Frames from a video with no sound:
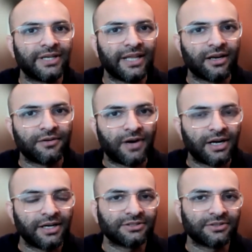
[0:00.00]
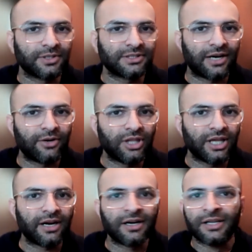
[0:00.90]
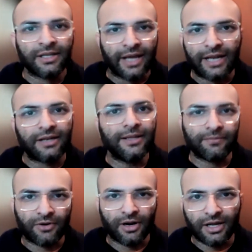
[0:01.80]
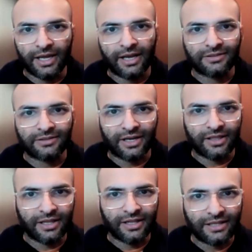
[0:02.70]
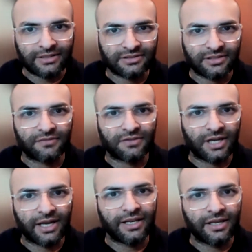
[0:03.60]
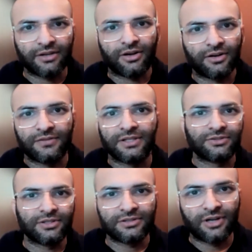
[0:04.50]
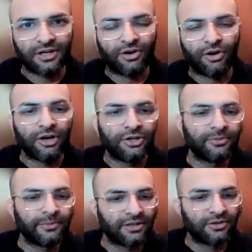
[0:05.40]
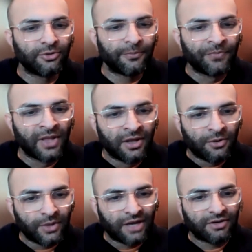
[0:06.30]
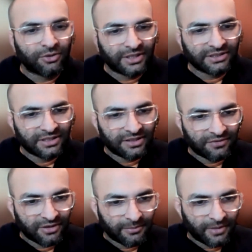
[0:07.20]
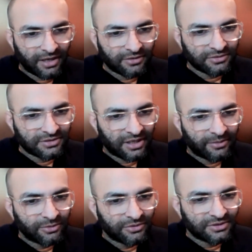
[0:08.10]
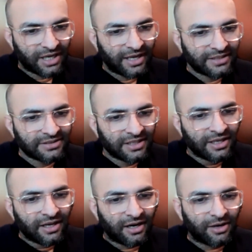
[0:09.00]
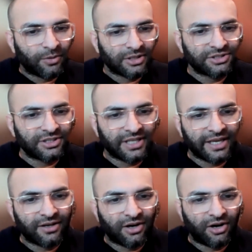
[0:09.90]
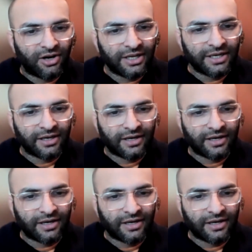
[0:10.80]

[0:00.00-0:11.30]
take advantage of what's out there and leapfrog ahead. So I think that's a silver lining in all of this. It's not all doom and gloom. We have a question here from Harun Saab, who's asked, what's your take on